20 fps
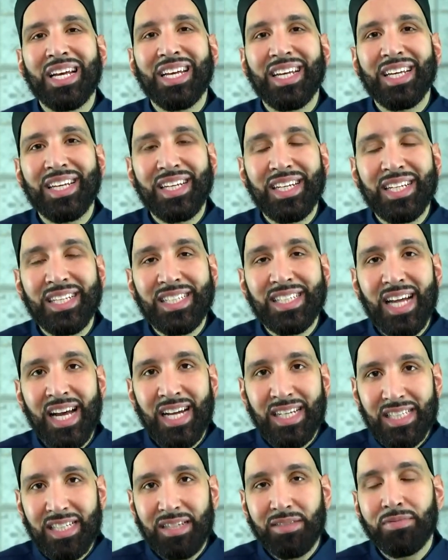it is
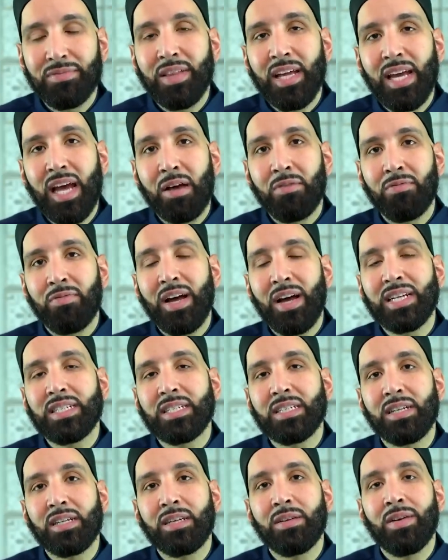as if they have
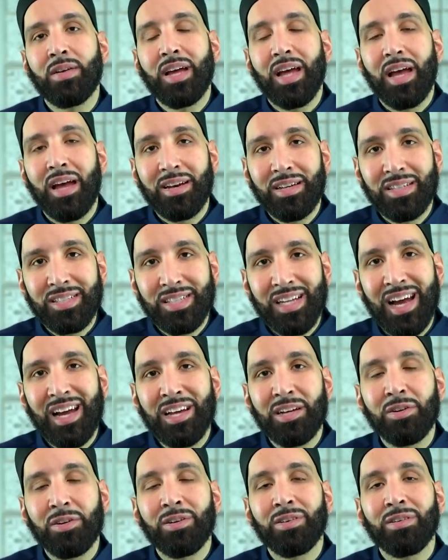fasted an
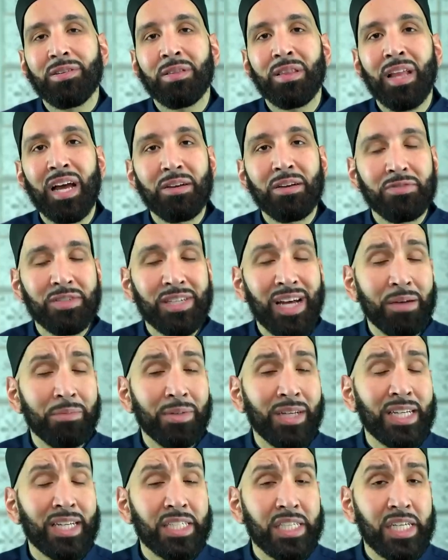entire lifetime.
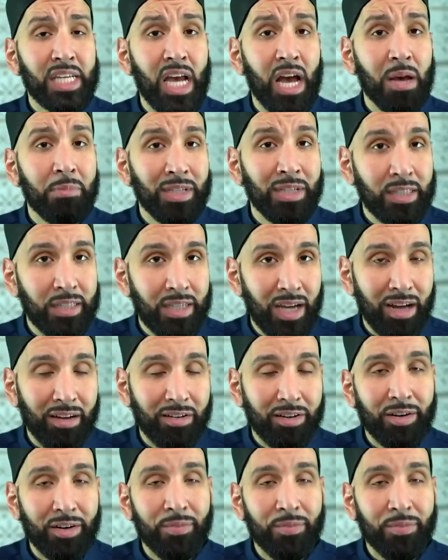Kasliyami dahr.